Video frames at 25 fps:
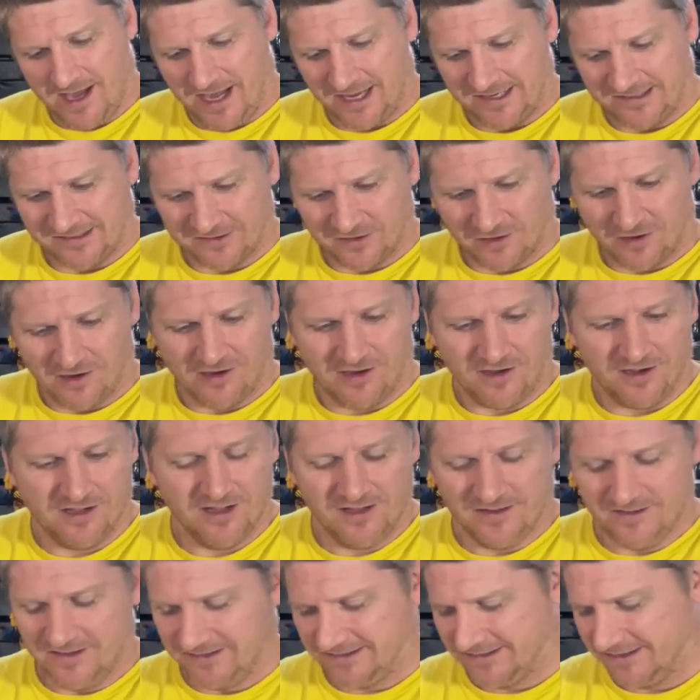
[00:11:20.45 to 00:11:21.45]
I
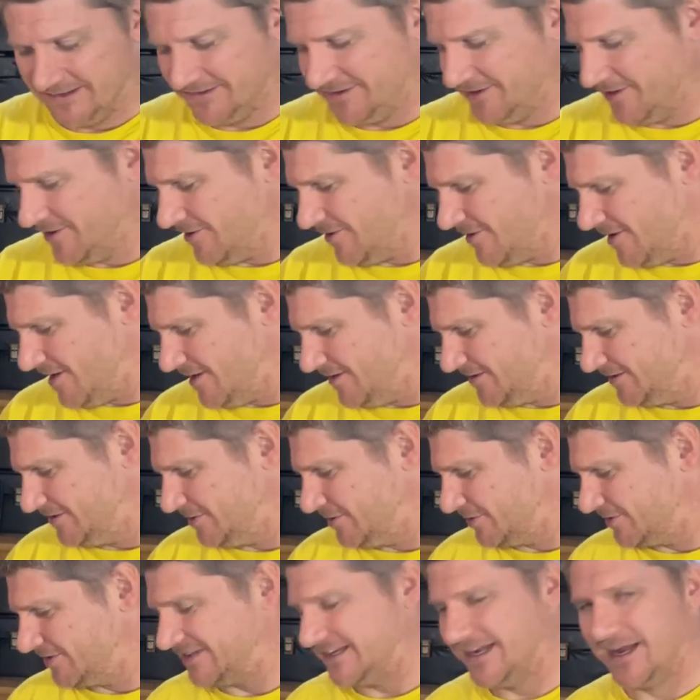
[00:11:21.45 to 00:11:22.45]
saw, this is your, uh, this
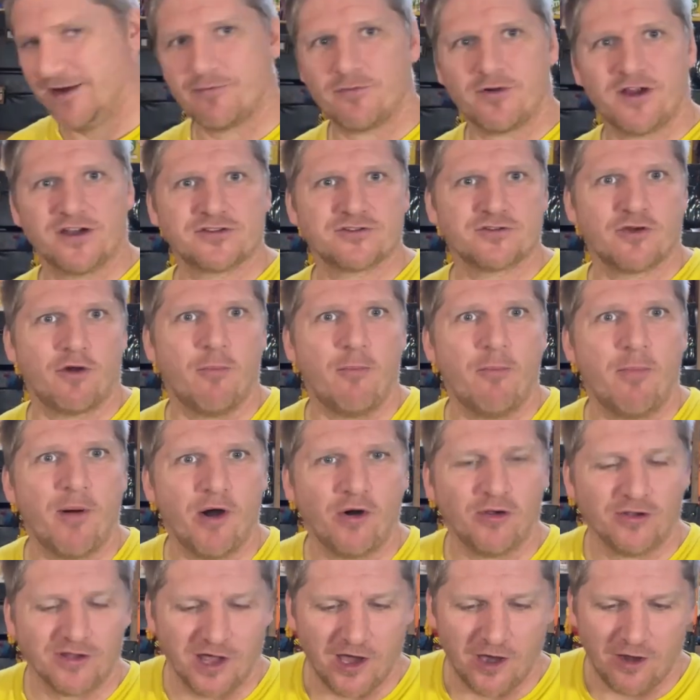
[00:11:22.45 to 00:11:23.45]
is your CM Retro
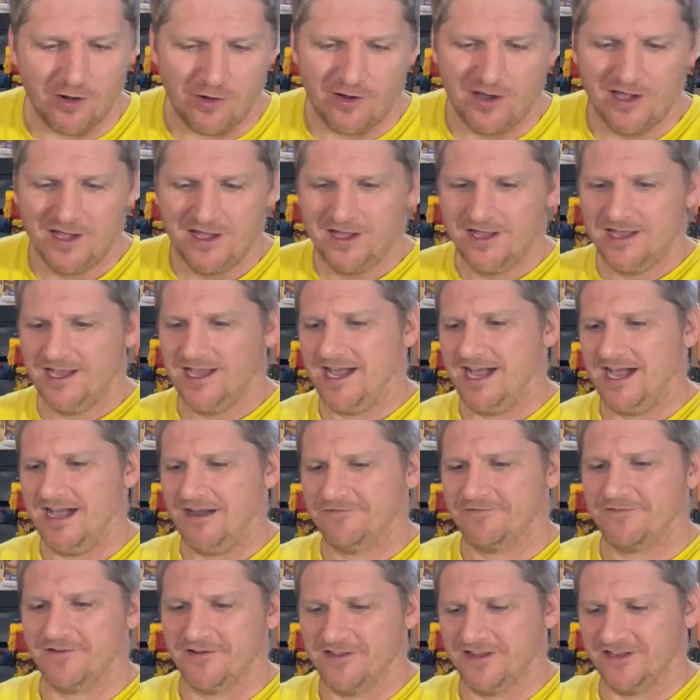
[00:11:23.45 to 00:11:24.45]
Bolo
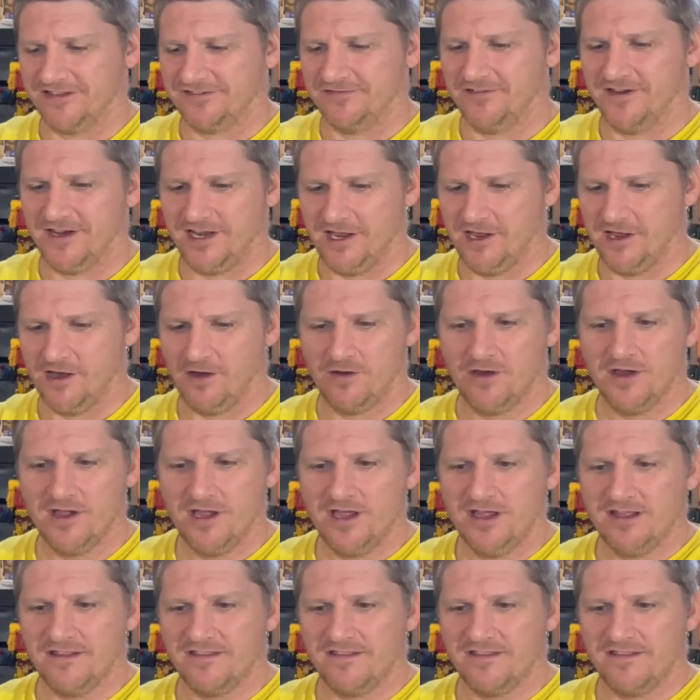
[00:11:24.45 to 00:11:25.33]
uh, for this video.